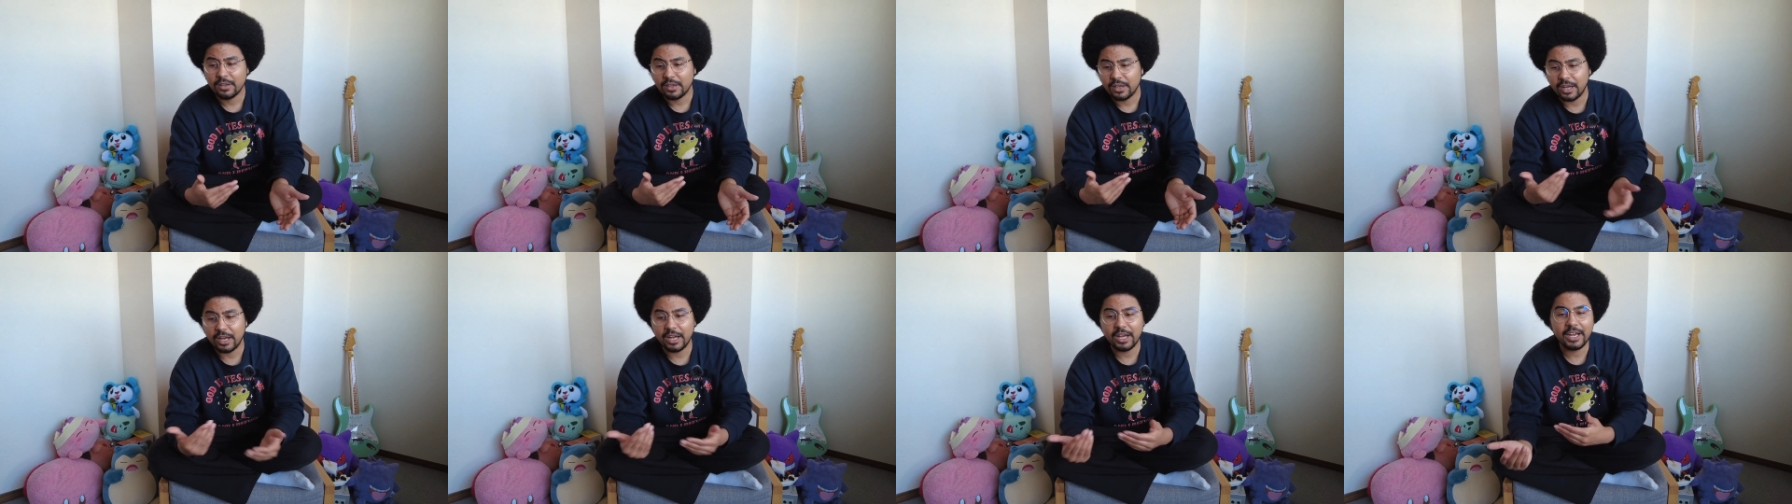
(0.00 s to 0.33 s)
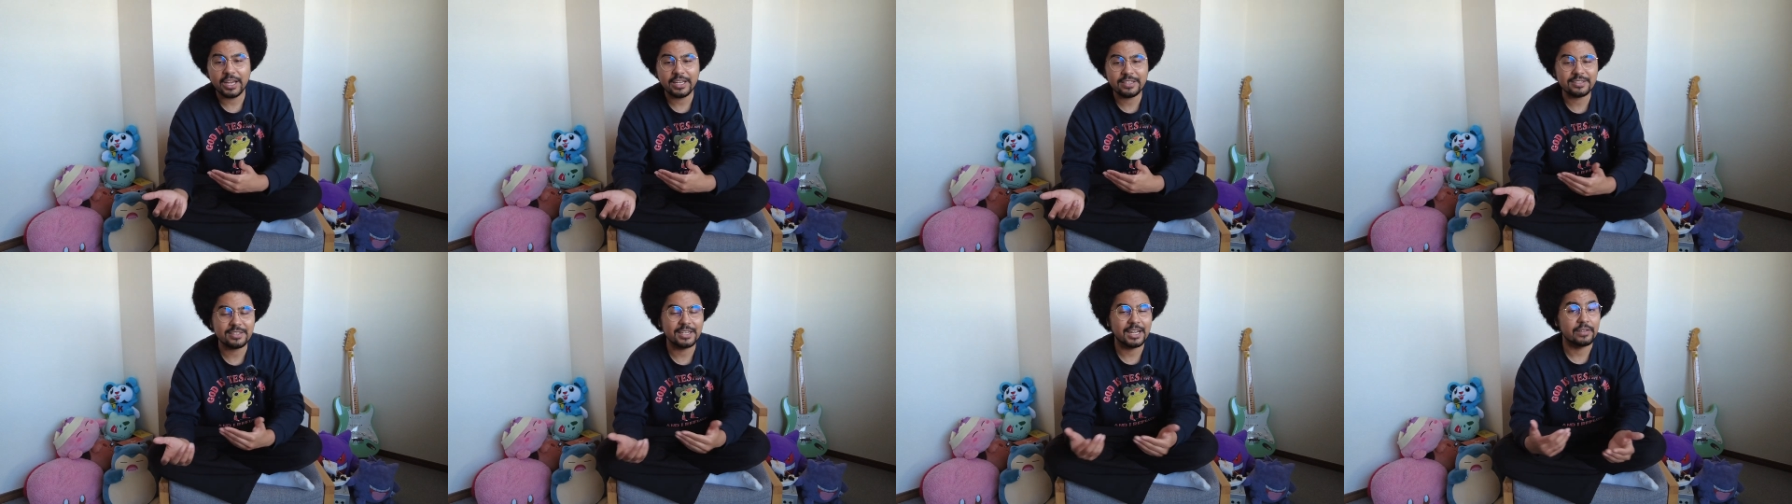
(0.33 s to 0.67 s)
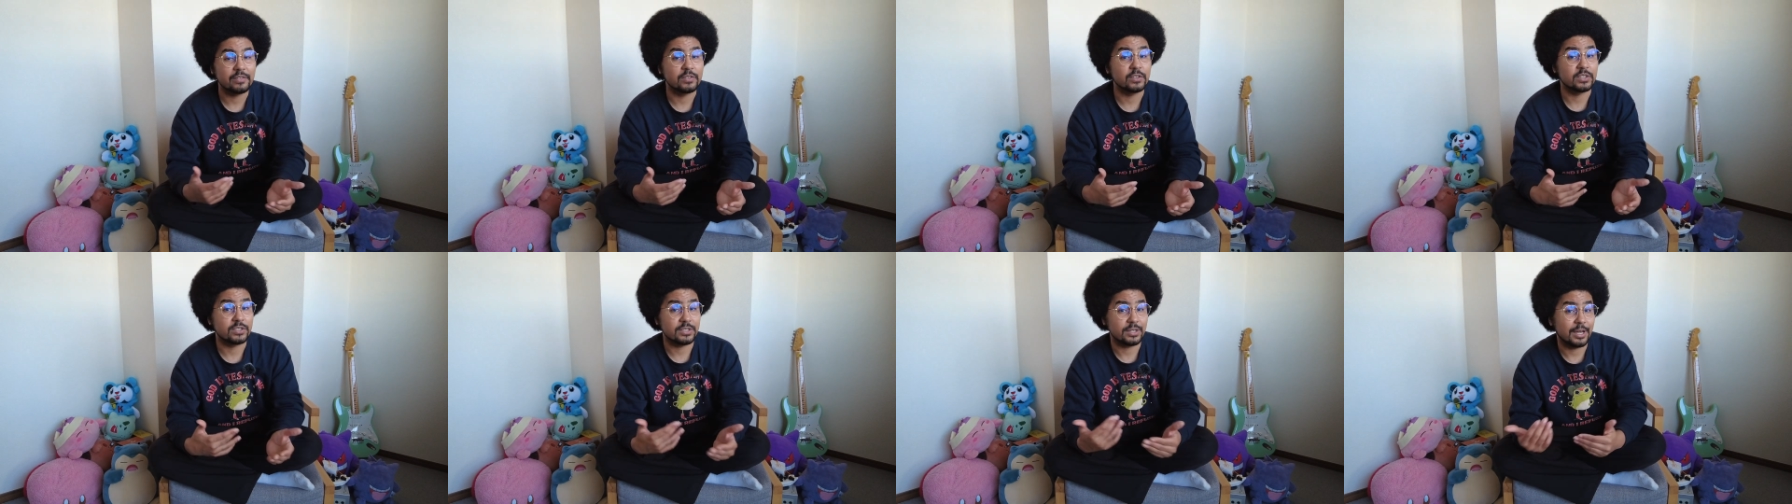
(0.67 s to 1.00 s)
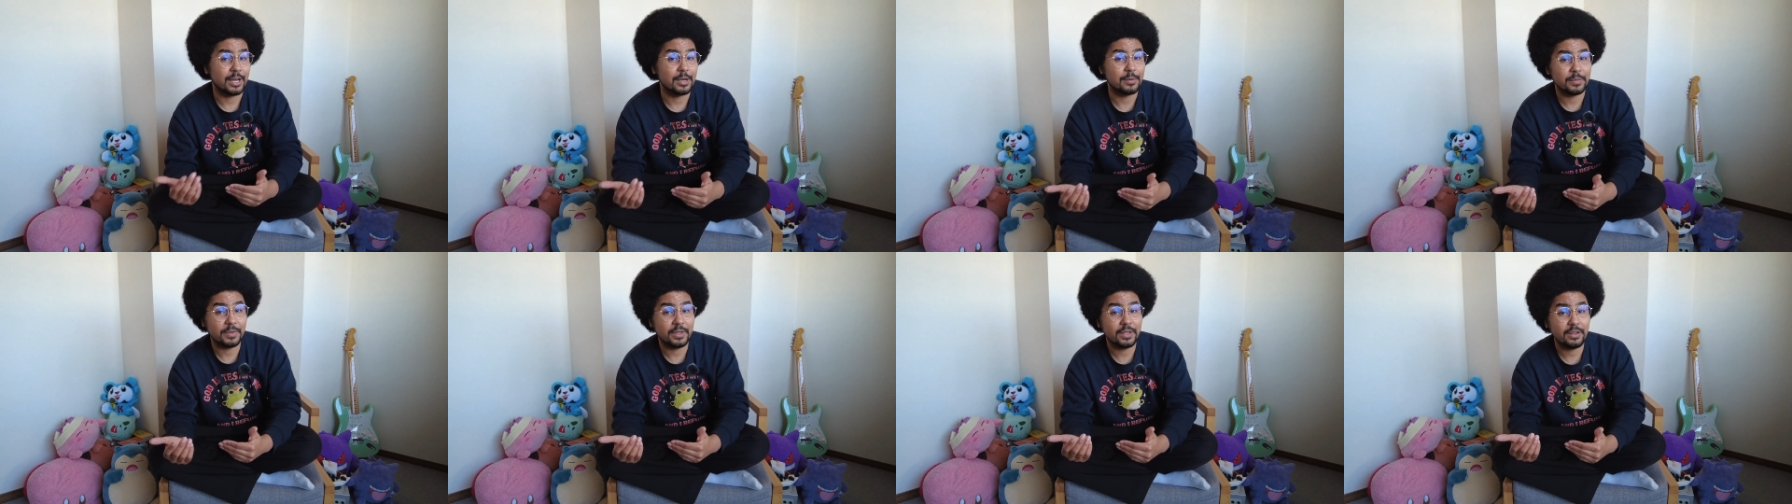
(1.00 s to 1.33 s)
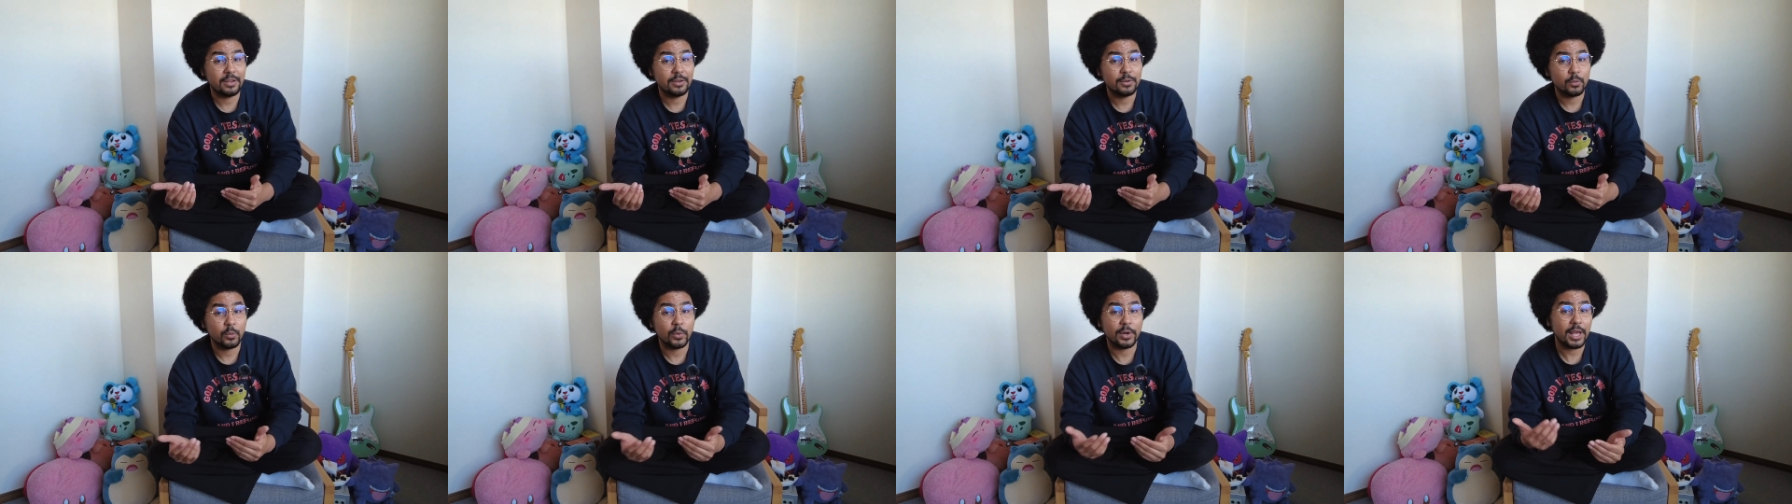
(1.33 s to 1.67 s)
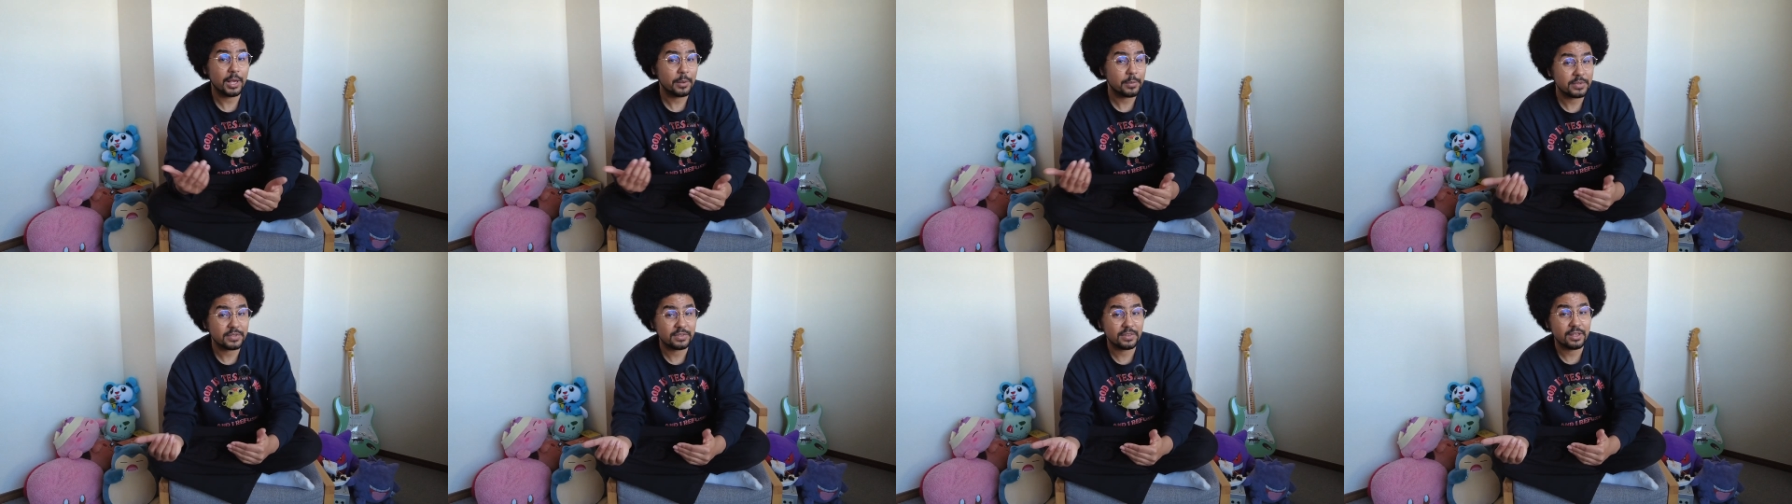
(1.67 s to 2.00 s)
I didn't have a good time there. When I
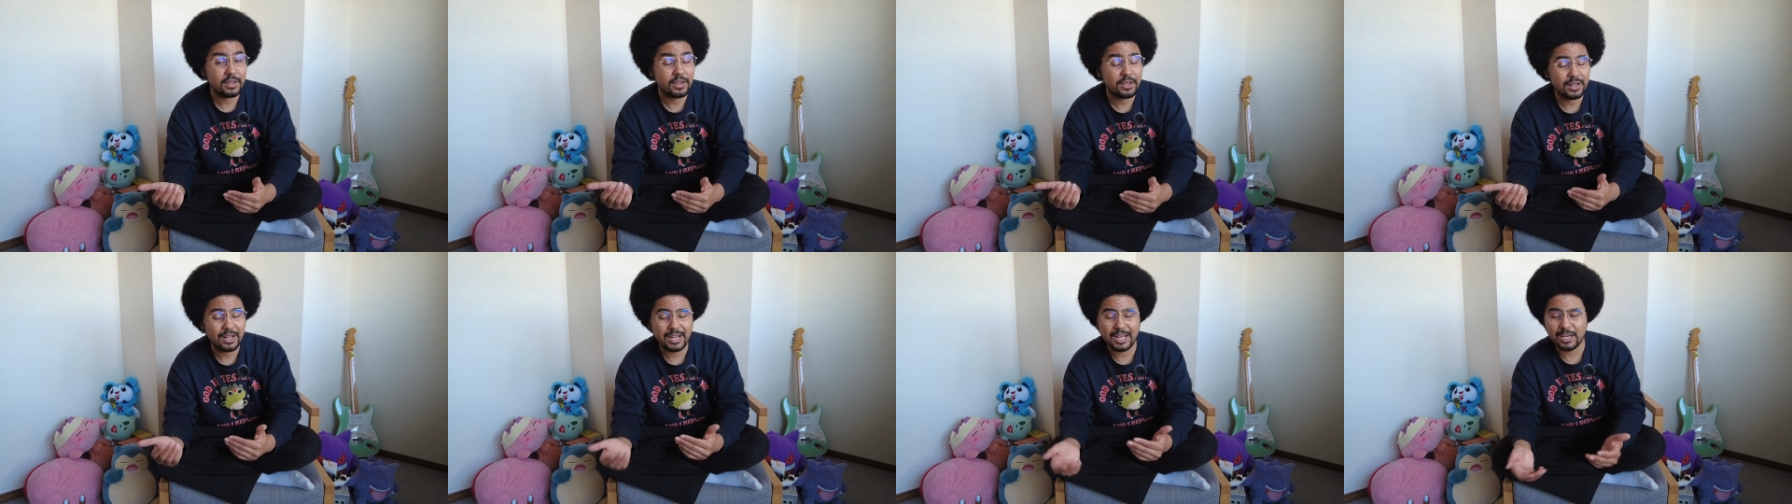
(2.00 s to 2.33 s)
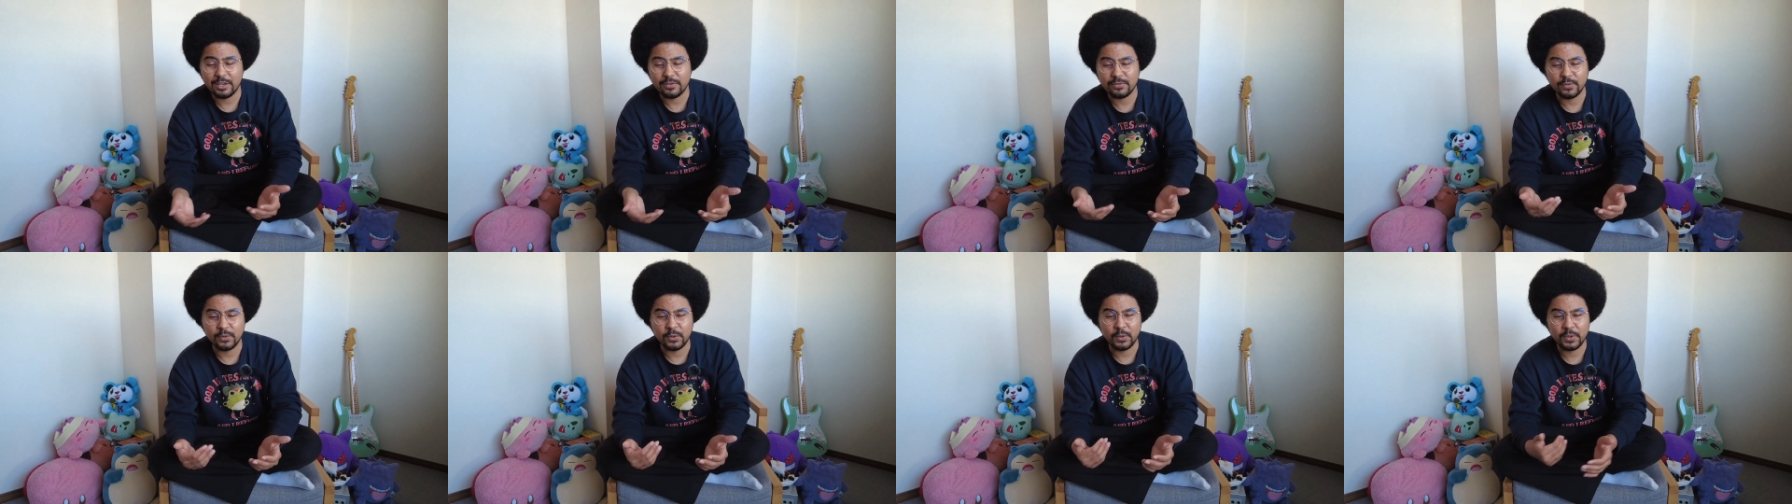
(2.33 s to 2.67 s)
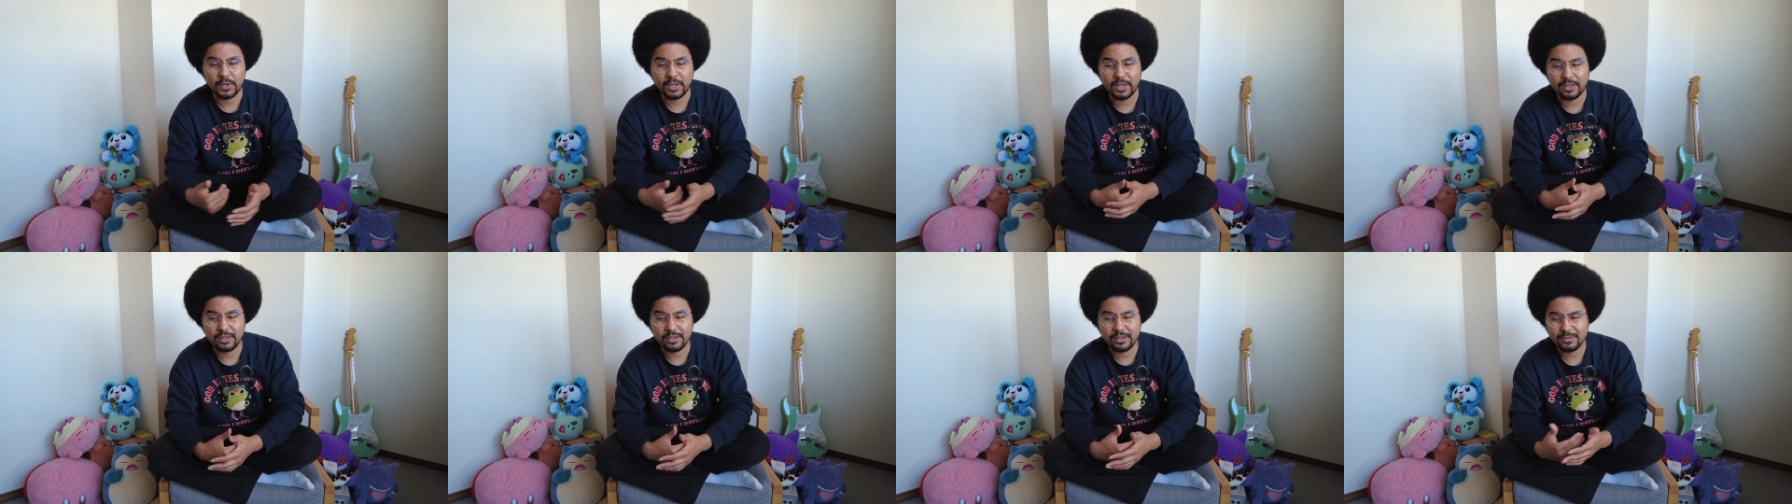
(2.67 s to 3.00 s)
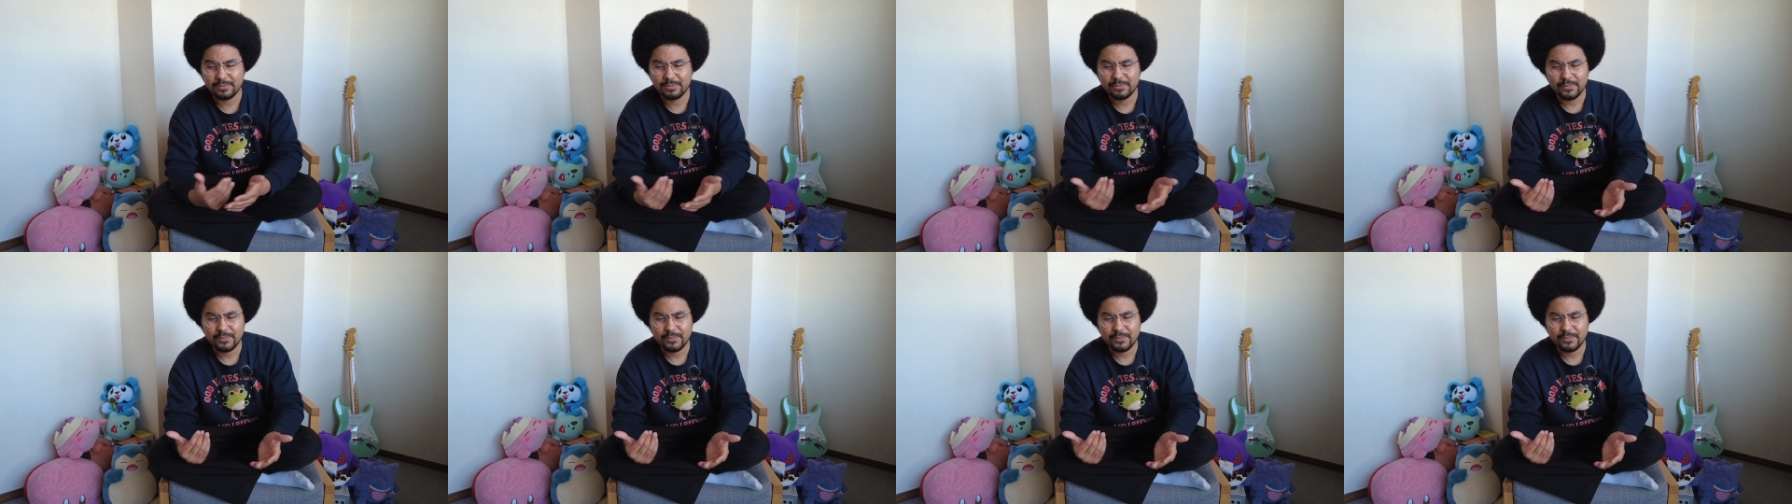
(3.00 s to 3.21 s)
was there, I thought like,